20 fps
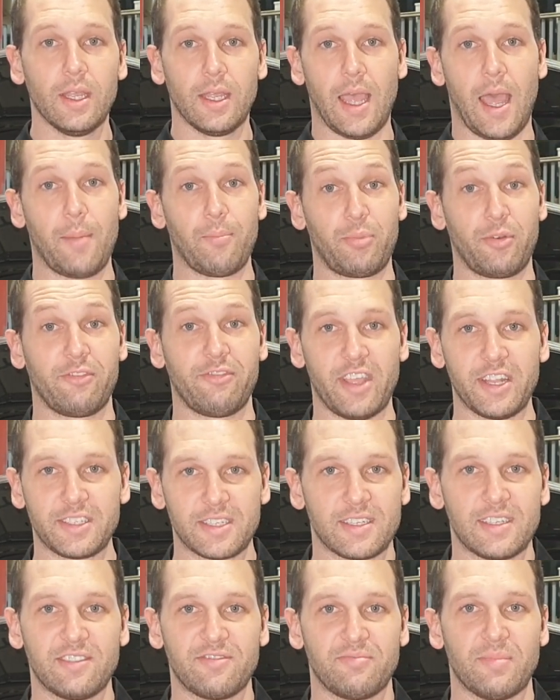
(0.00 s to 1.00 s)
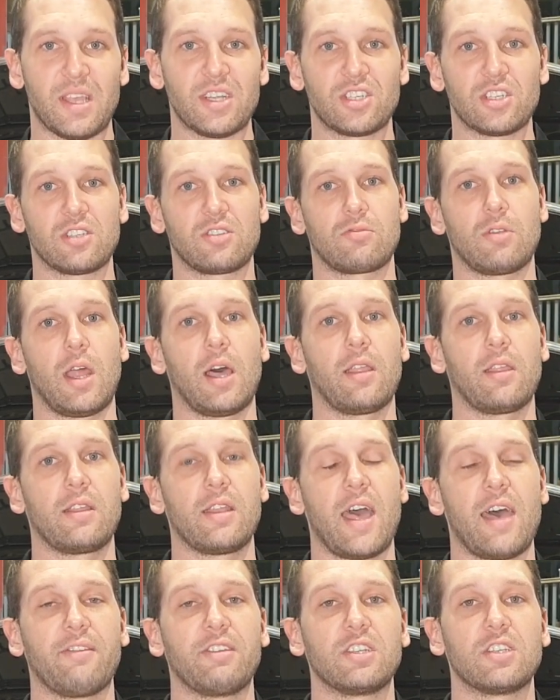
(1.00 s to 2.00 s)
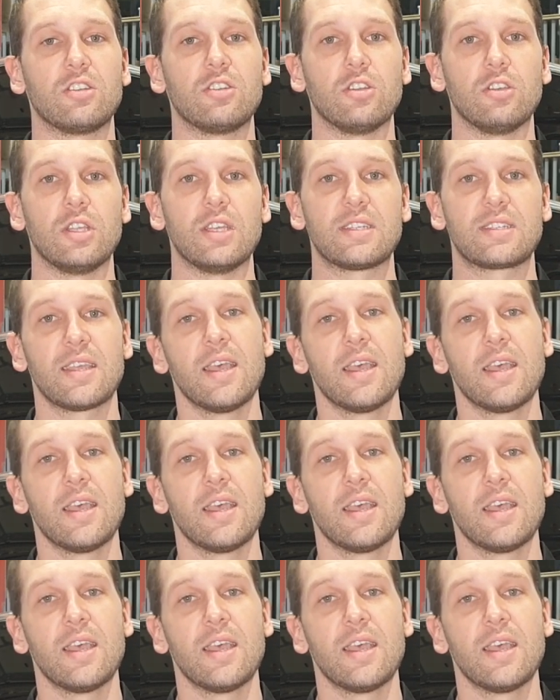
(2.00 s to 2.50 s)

preventative measures rather than having to do this.